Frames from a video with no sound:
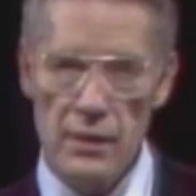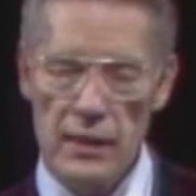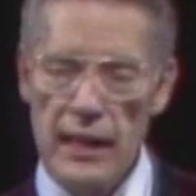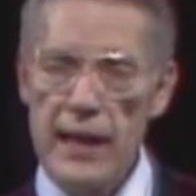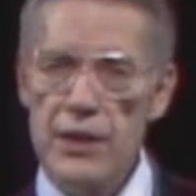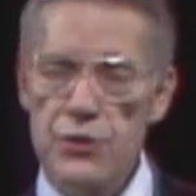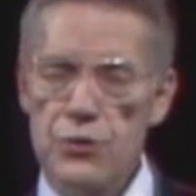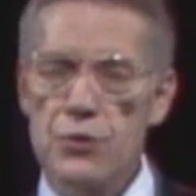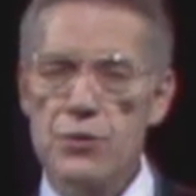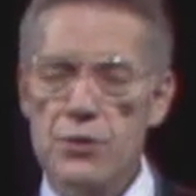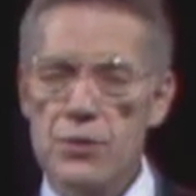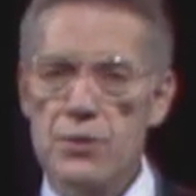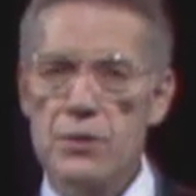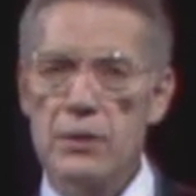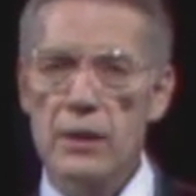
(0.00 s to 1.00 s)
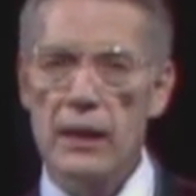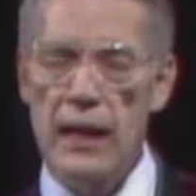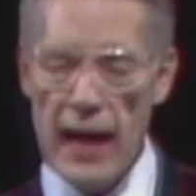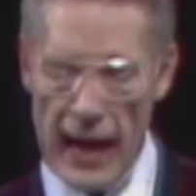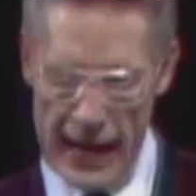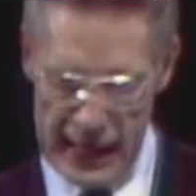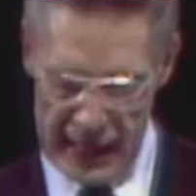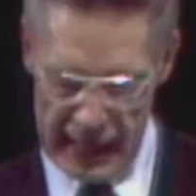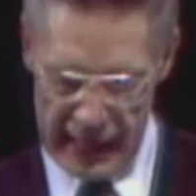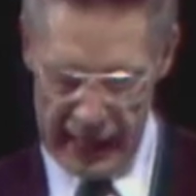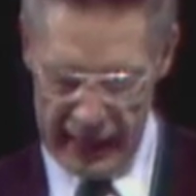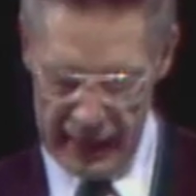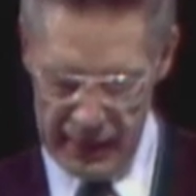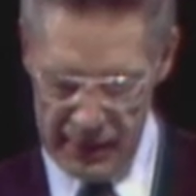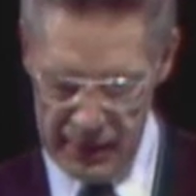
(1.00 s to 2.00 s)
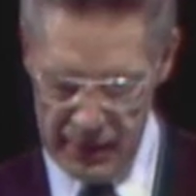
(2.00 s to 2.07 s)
They too lie ahead.